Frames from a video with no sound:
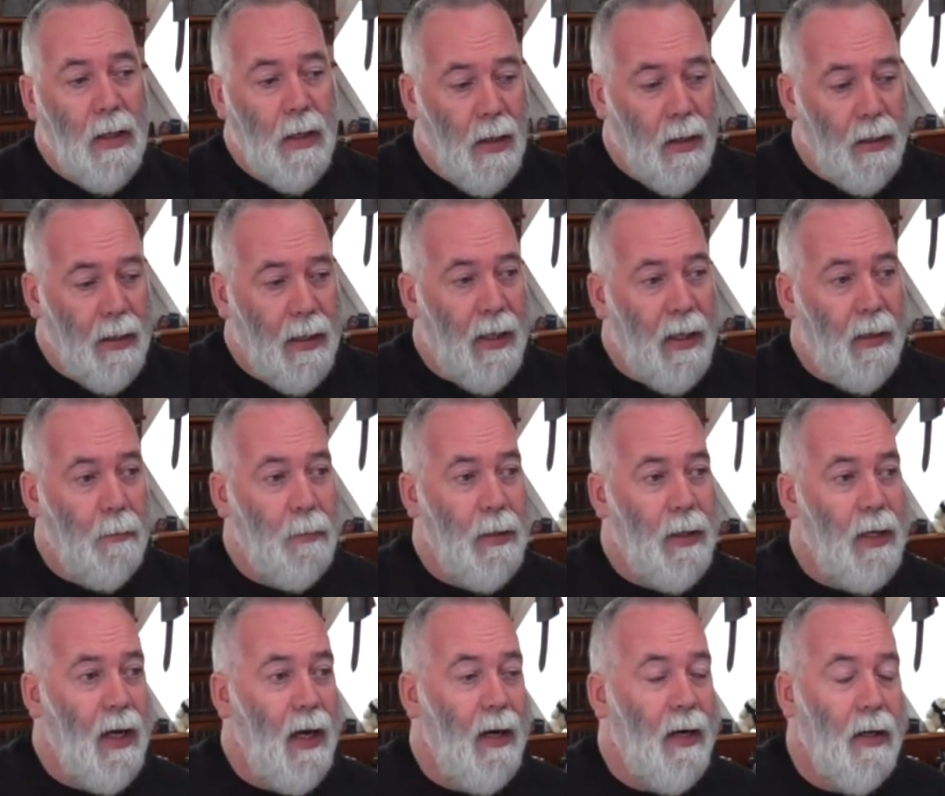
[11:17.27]
And here
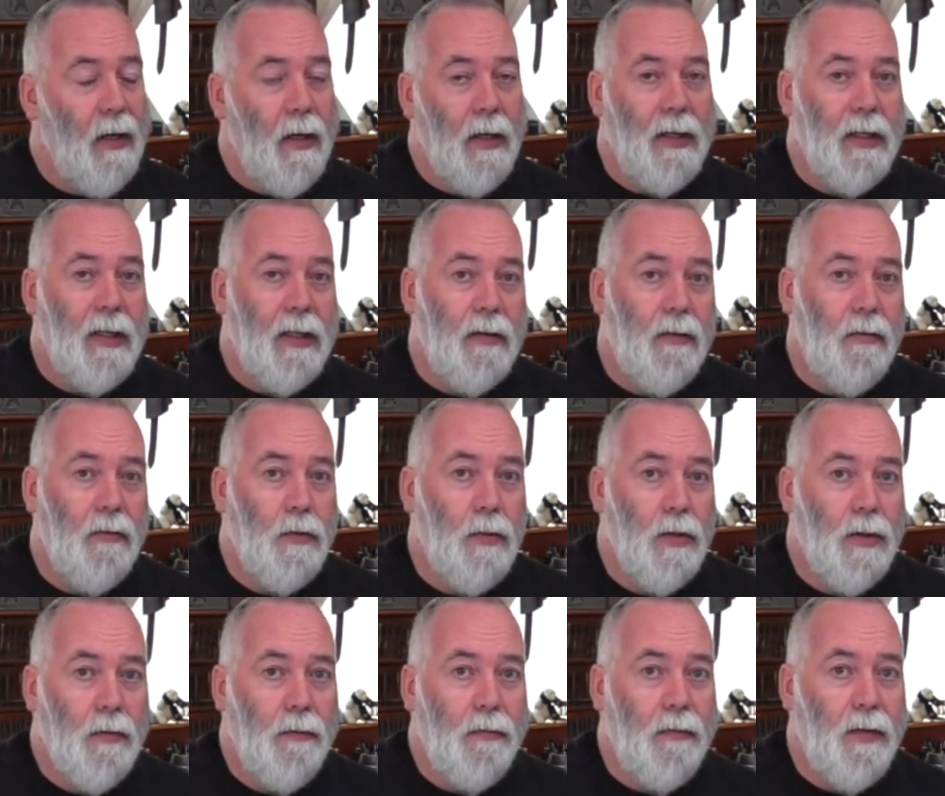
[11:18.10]
we get an idea of
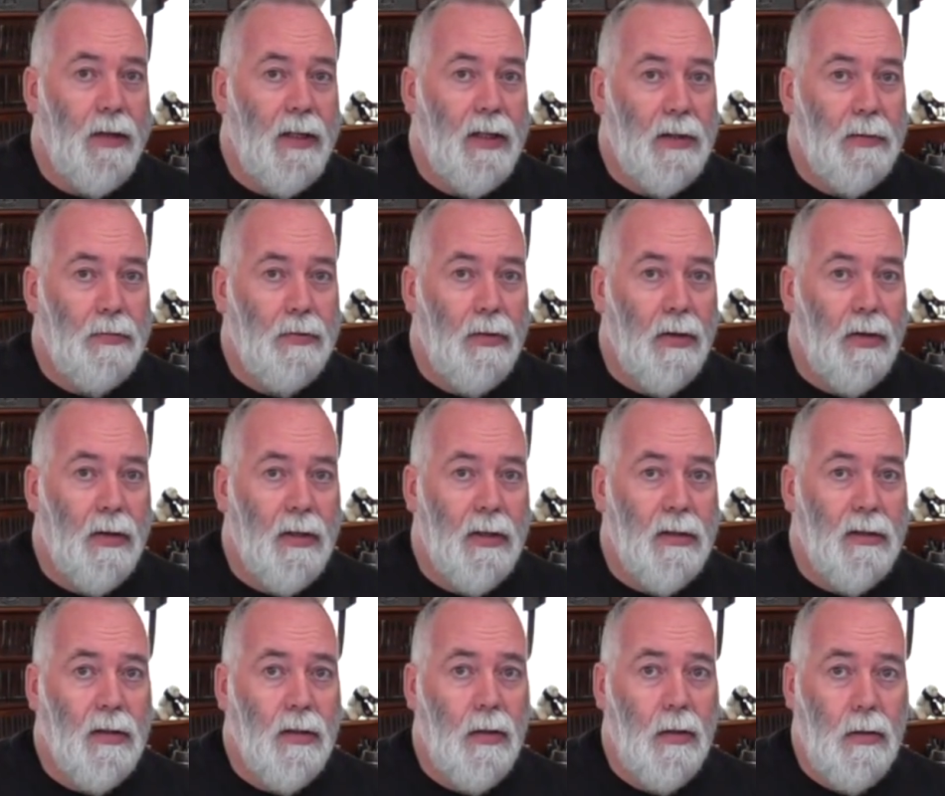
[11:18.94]
what the finished
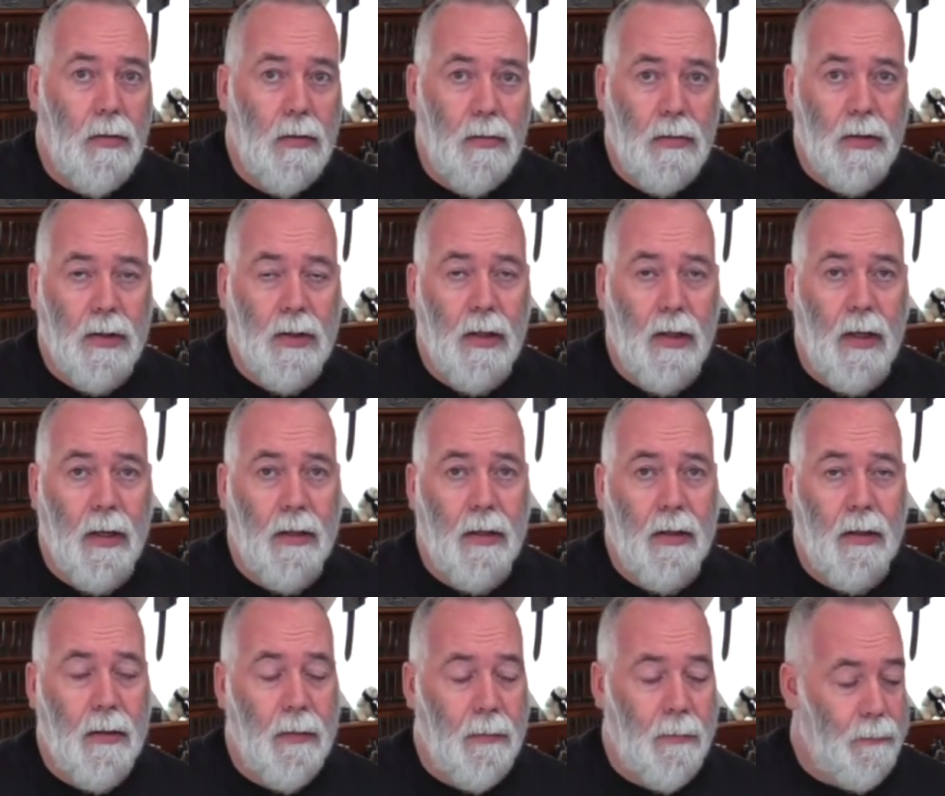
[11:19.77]
product looks
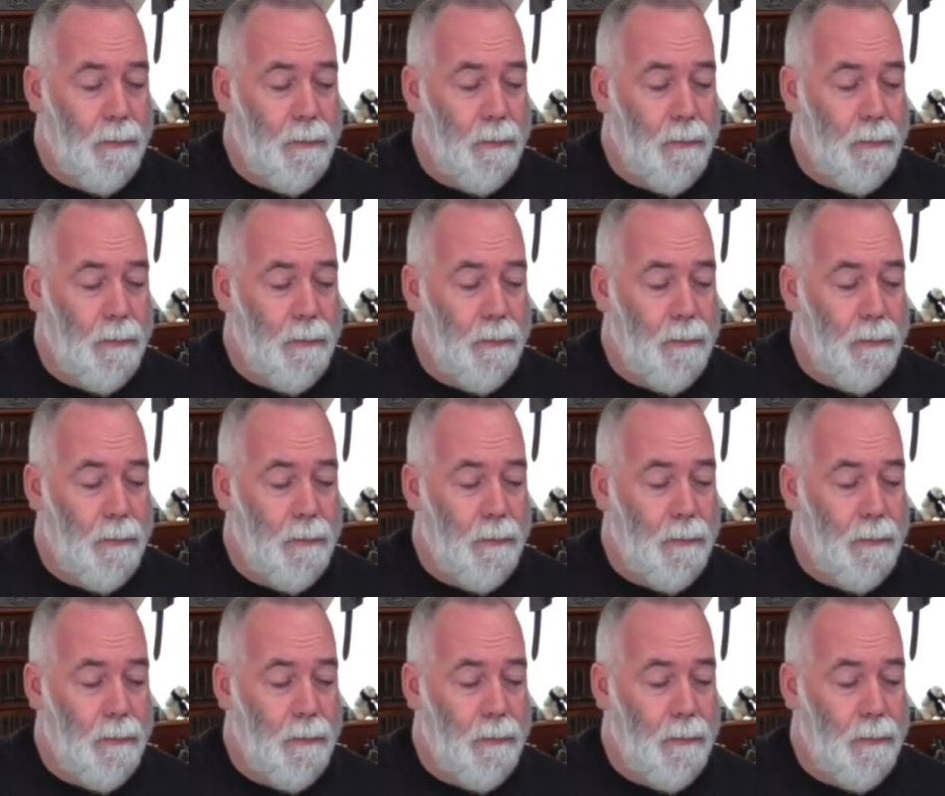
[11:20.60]
like.